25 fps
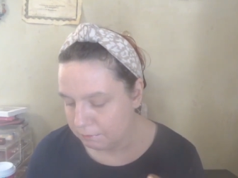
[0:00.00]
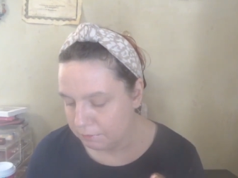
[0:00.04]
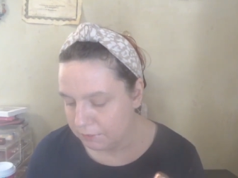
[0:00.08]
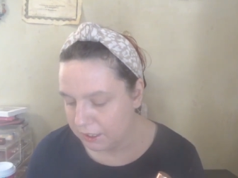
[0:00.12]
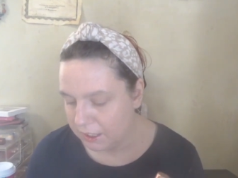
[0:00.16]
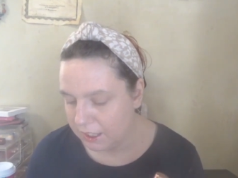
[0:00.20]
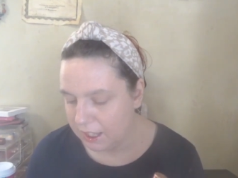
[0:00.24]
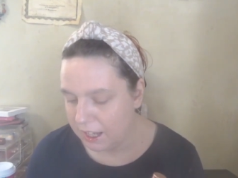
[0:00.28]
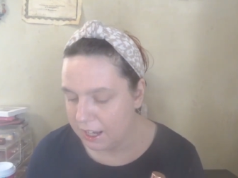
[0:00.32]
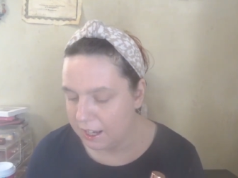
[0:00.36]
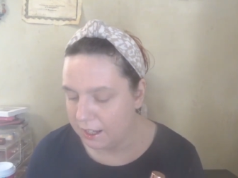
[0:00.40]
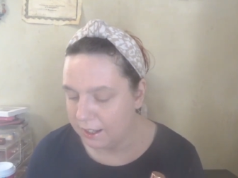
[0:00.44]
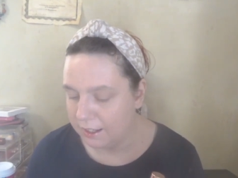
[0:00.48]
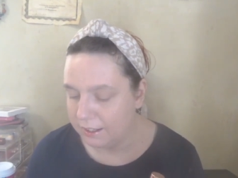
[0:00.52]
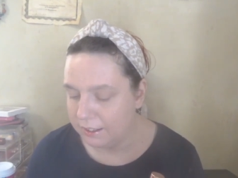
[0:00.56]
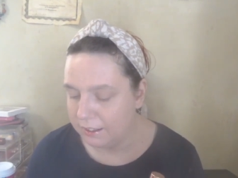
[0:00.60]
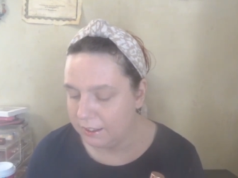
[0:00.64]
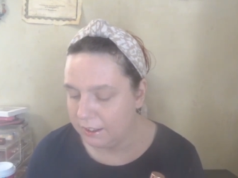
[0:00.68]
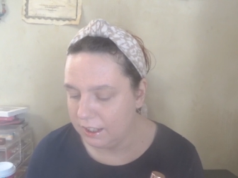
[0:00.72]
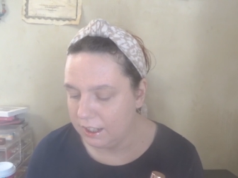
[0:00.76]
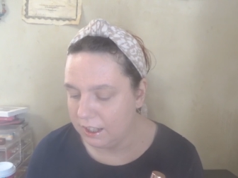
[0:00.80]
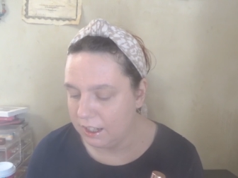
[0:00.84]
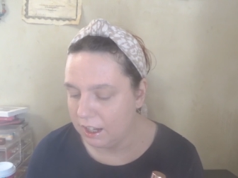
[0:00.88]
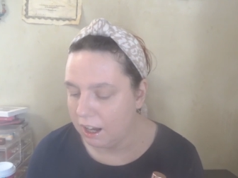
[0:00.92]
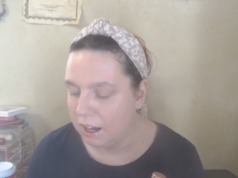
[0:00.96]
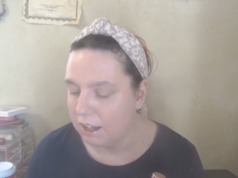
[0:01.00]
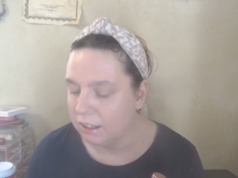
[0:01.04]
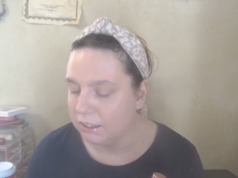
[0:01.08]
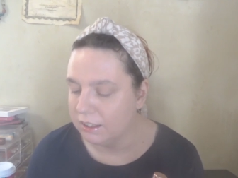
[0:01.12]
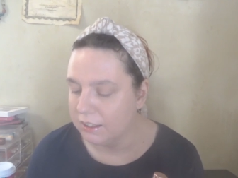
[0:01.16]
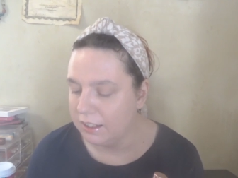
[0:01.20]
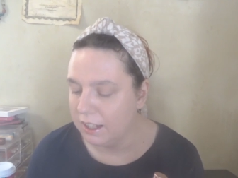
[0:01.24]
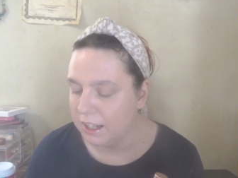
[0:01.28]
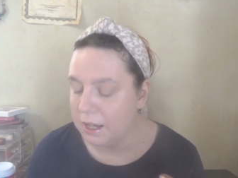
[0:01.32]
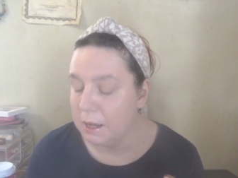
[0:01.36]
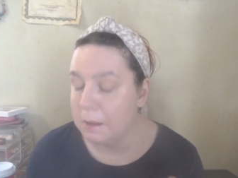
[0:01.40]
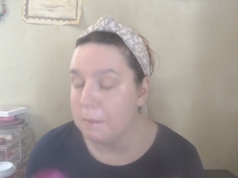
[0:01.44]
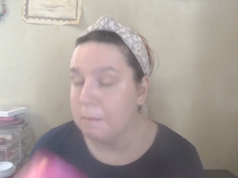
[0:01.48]
yeah, the
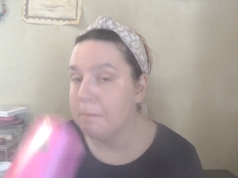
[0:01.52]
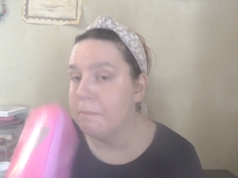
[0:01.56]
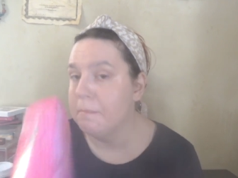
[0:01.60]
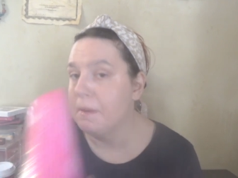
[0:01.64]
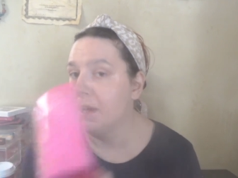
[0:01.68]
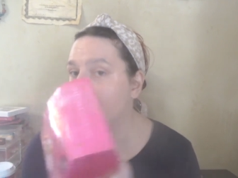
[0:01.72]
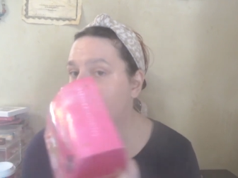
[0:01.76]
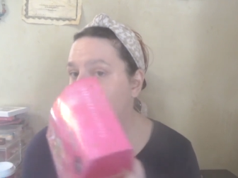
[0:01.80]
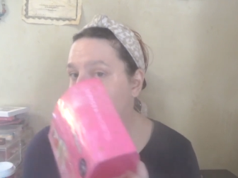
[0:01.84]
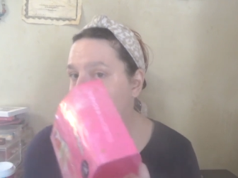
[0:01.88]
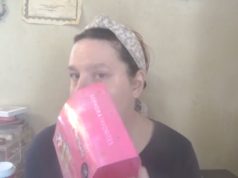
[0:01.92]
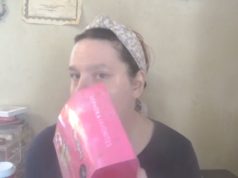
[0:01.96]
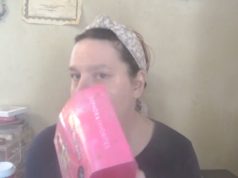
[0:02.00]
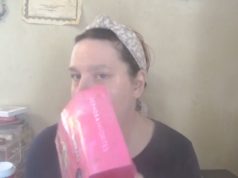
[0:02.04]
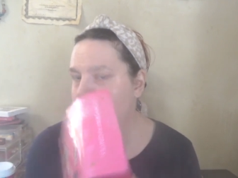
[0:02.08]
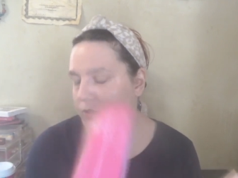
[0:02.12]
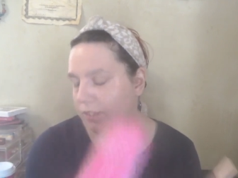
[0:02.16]
Holiday Must Have